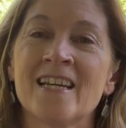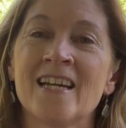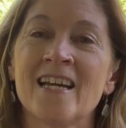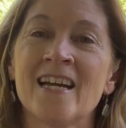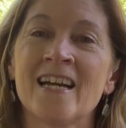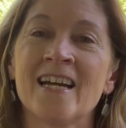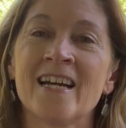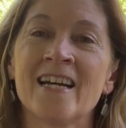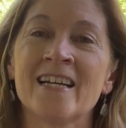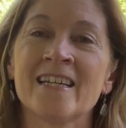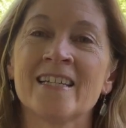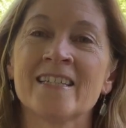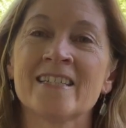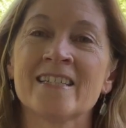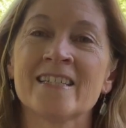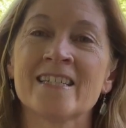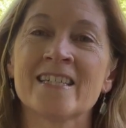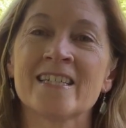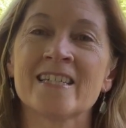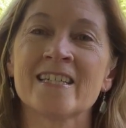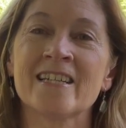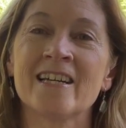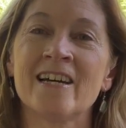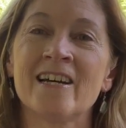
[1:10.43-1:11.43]
and
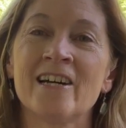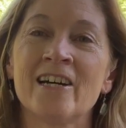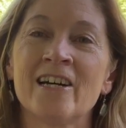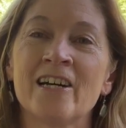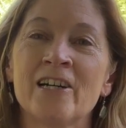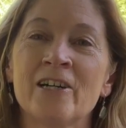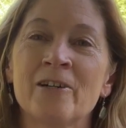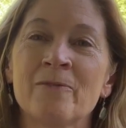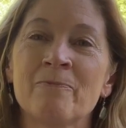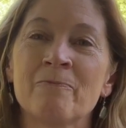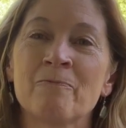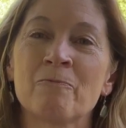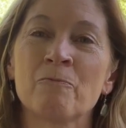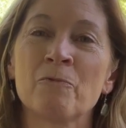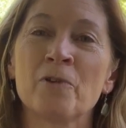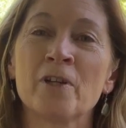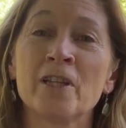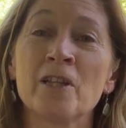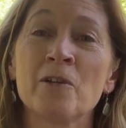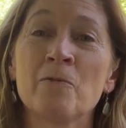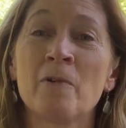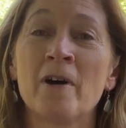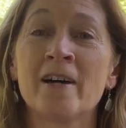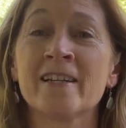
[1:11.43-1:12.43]

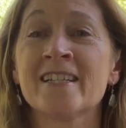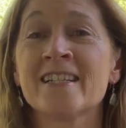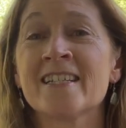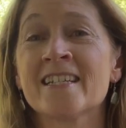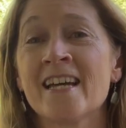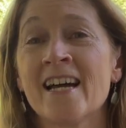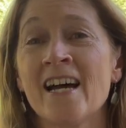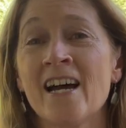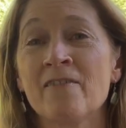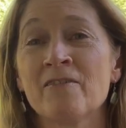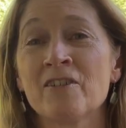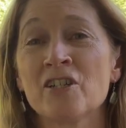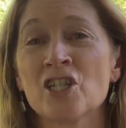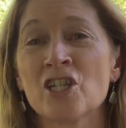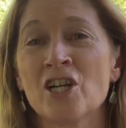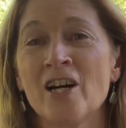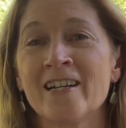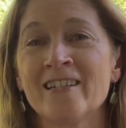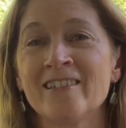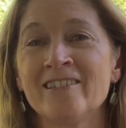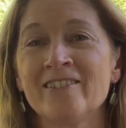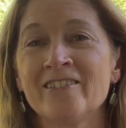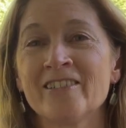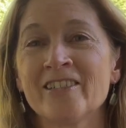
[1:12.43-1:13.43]
really wanted to have a
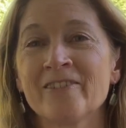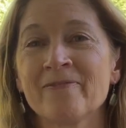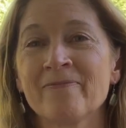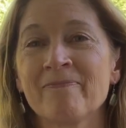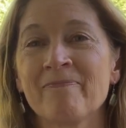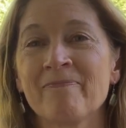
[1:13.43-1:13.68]
child.